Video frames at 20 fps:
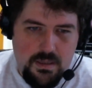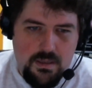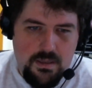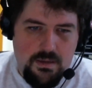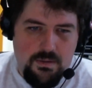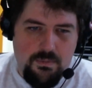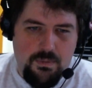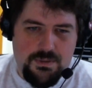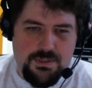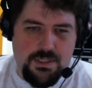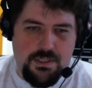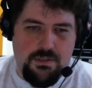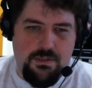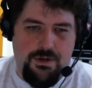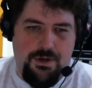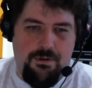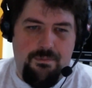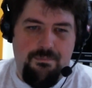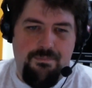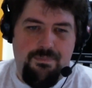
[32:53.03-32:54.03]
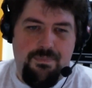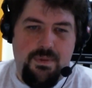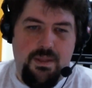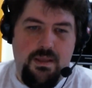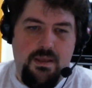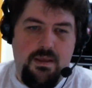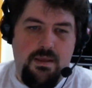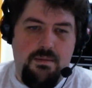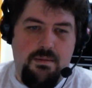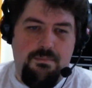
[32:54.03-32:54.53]
Wasn't clear.
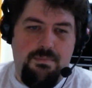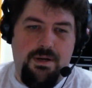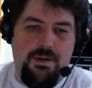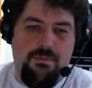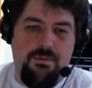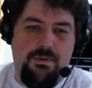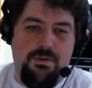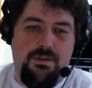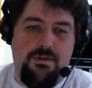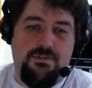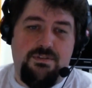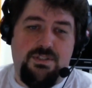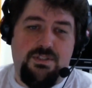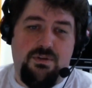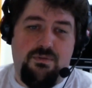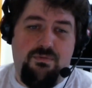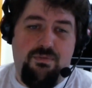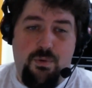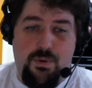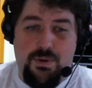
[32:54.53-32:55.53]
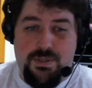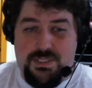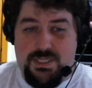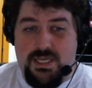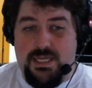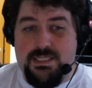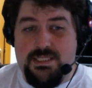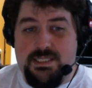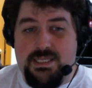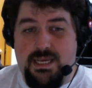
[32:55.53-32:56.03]
But anyway, they're still focusing
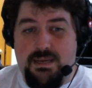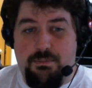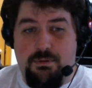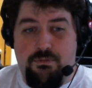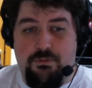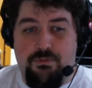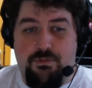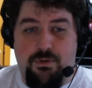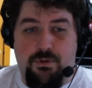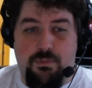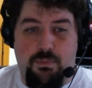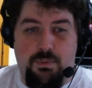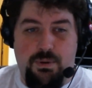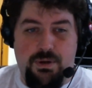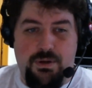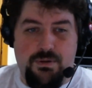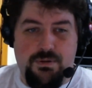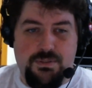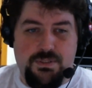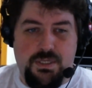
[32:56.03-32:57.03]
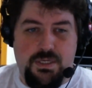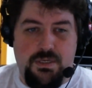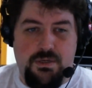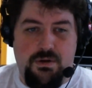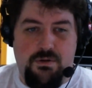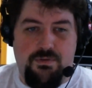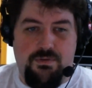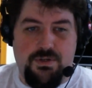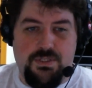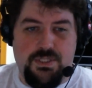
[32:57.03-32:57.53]
on XAML for Windows
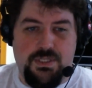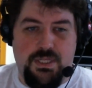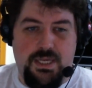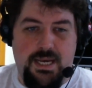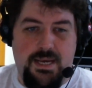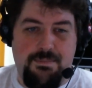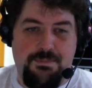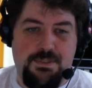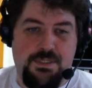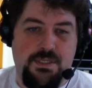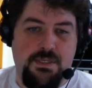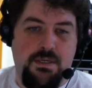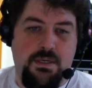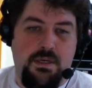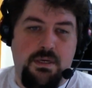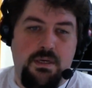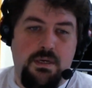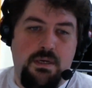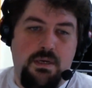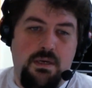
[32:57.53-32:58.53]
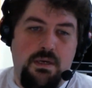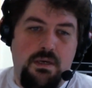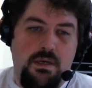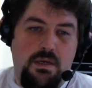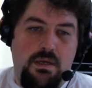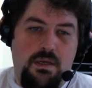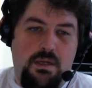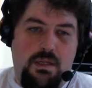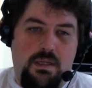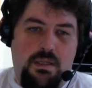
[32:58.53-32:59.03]
Universal Apps.
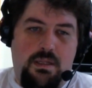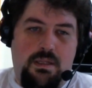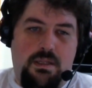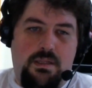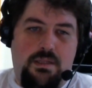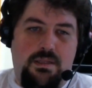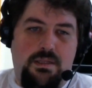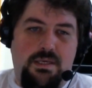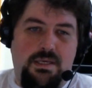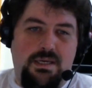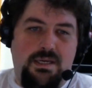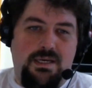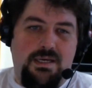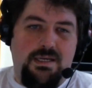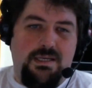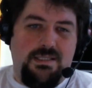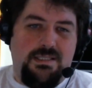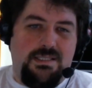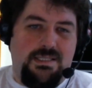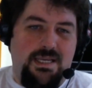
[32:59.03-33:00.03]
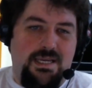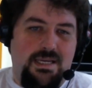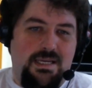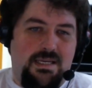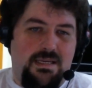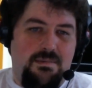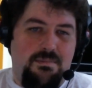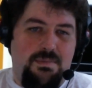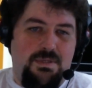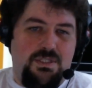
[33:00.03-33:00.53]
The state
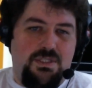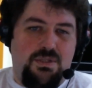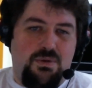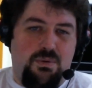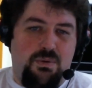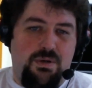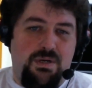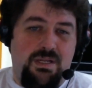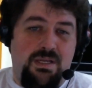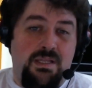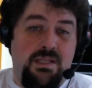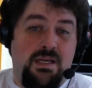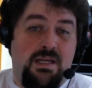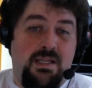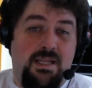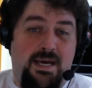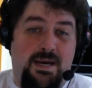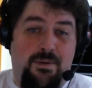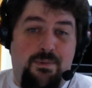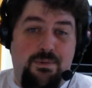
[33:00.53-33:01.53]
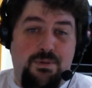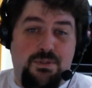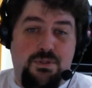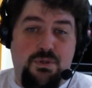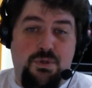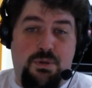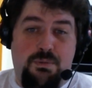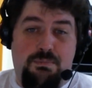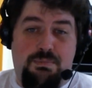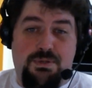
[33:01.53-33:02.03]
can be stored in the cloud, so
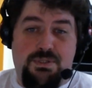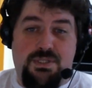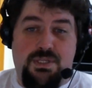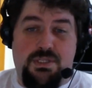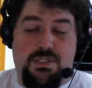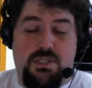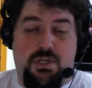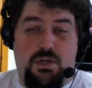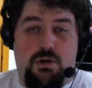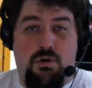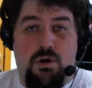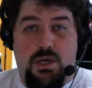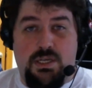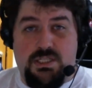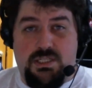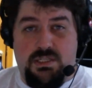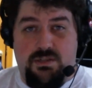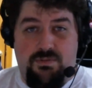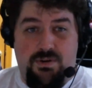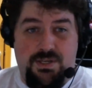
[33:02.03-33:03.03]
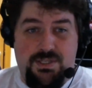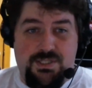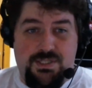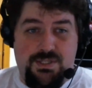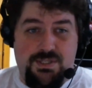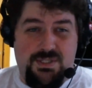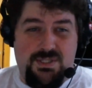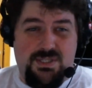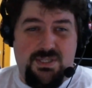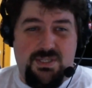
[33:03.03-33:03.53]
you can persist across
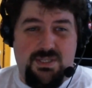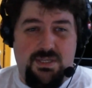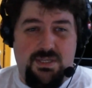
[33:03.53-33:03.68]
devices.